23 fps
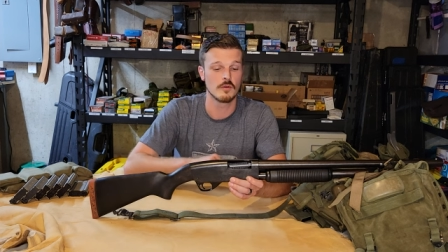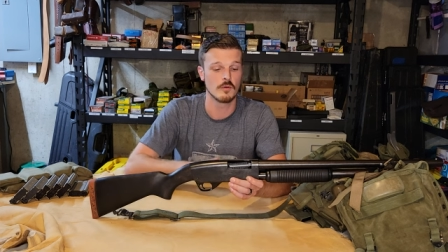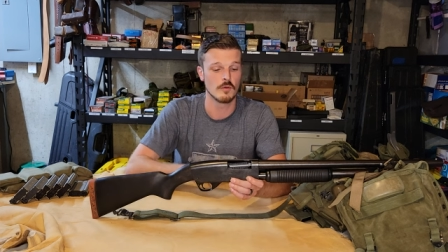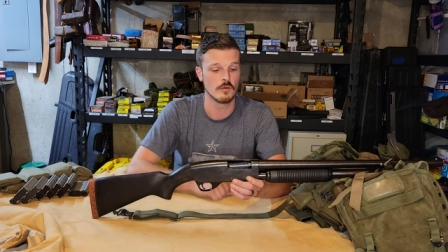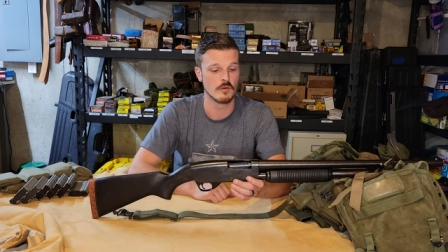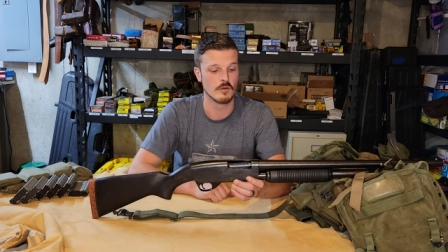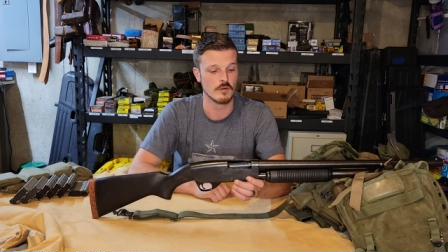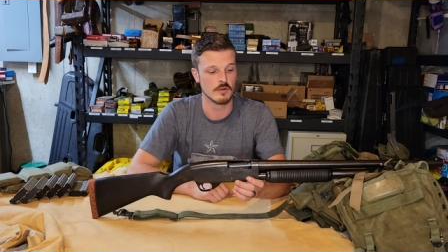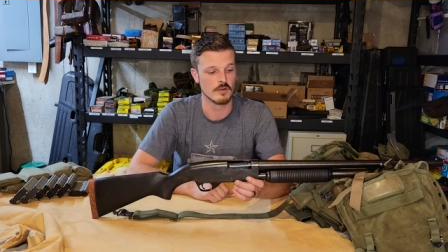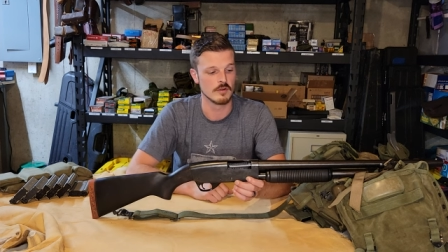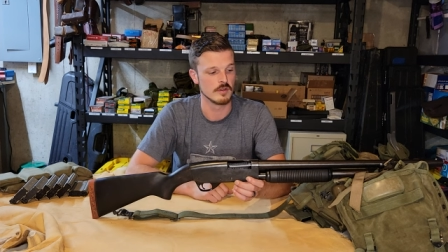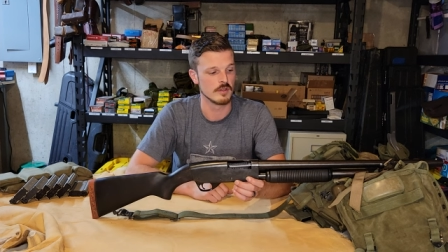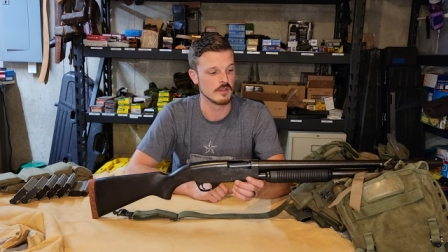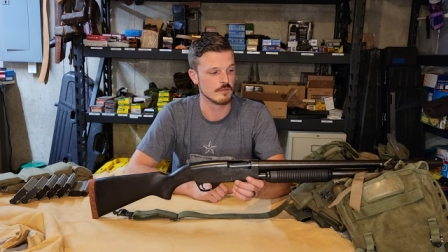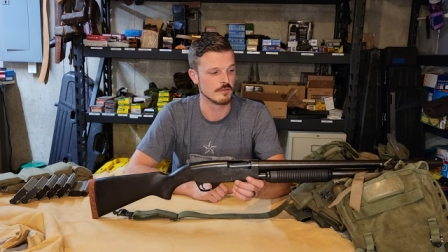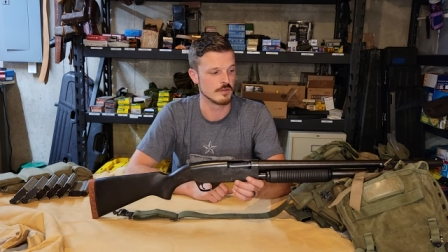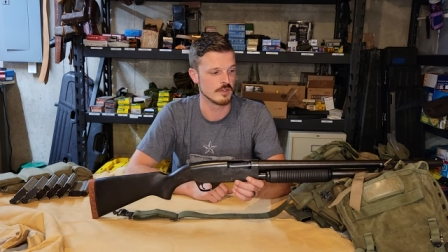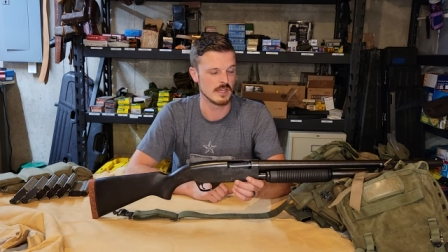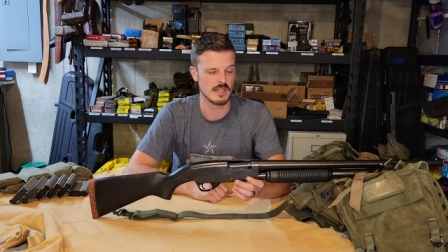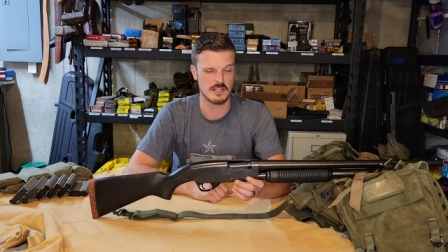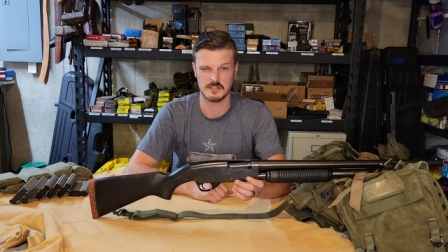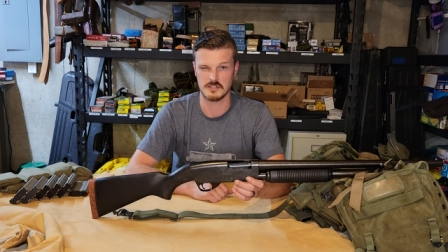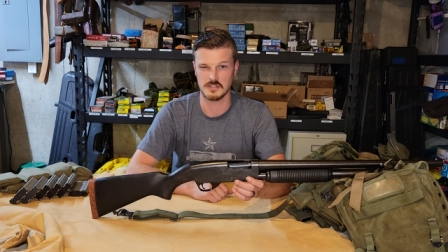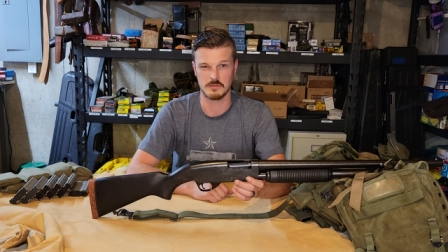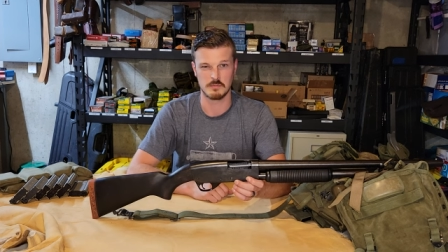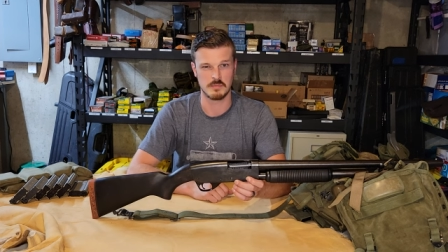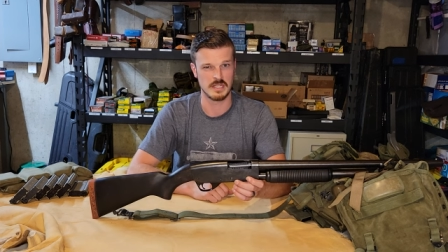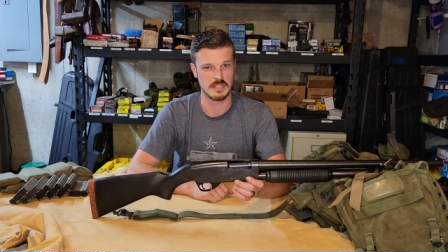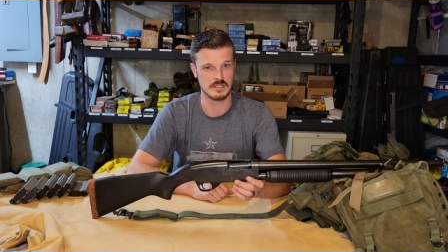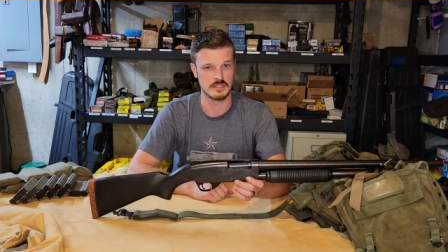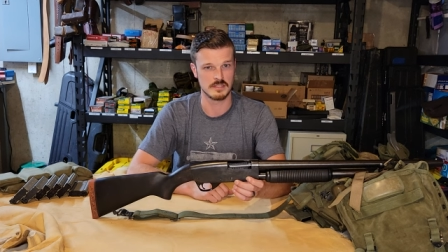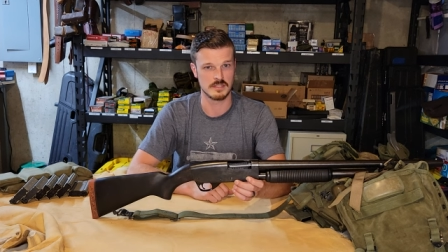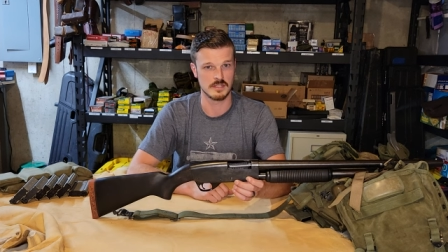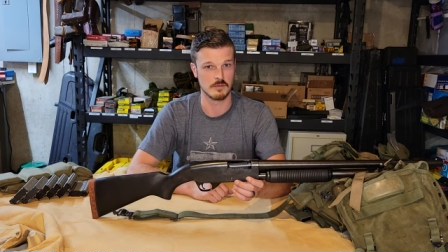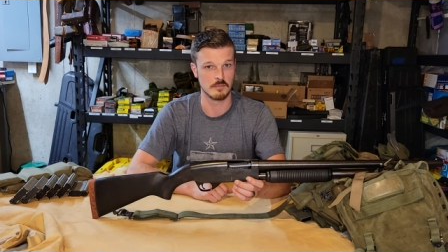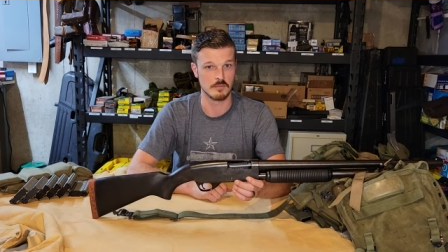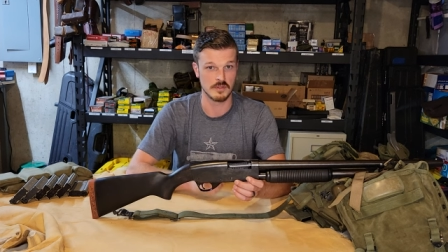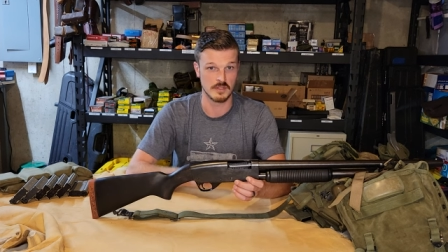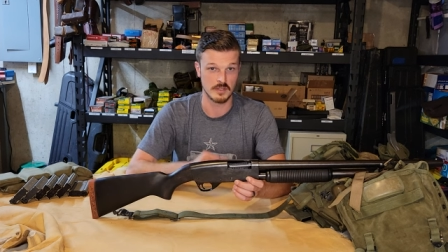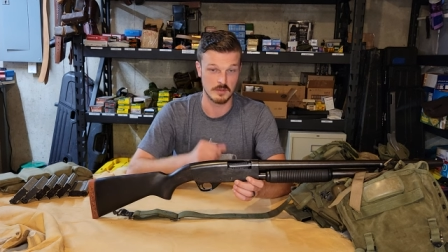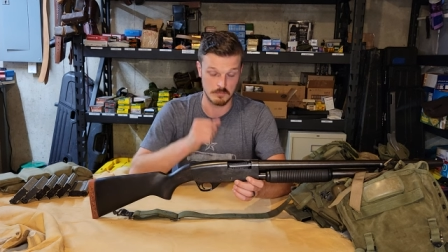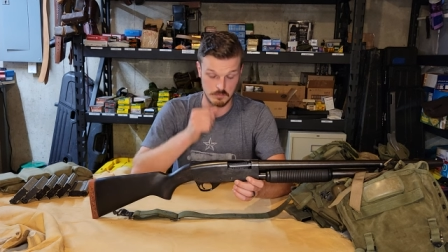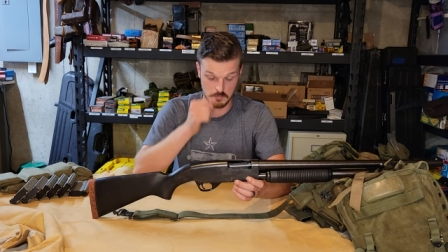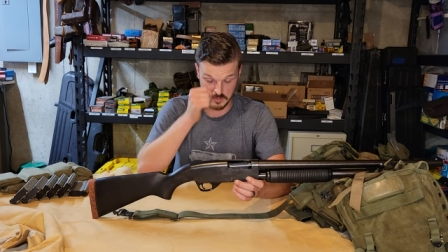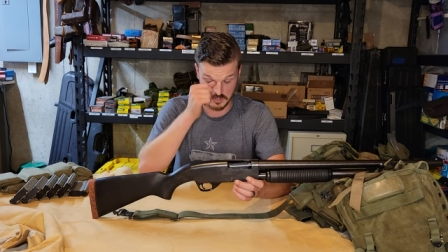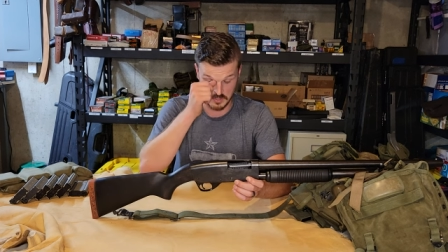or if it actually means
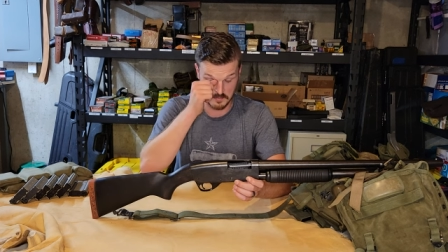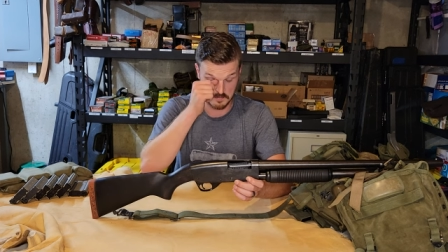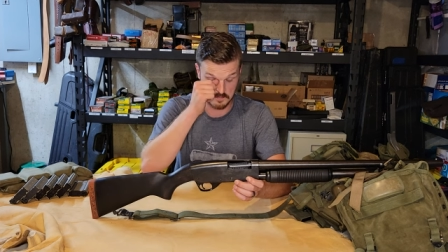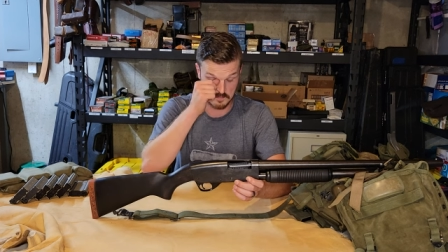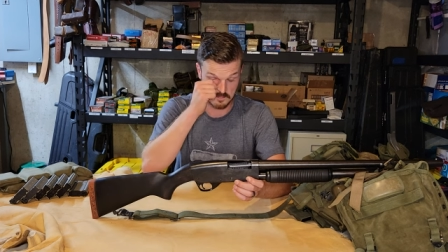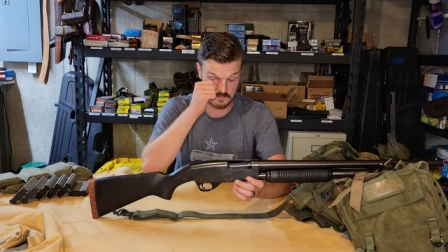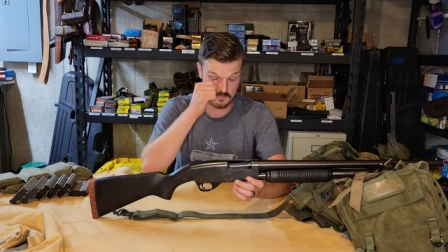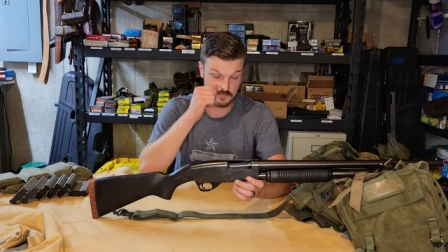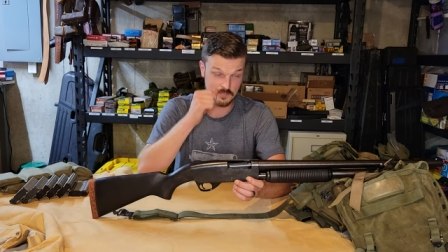something. But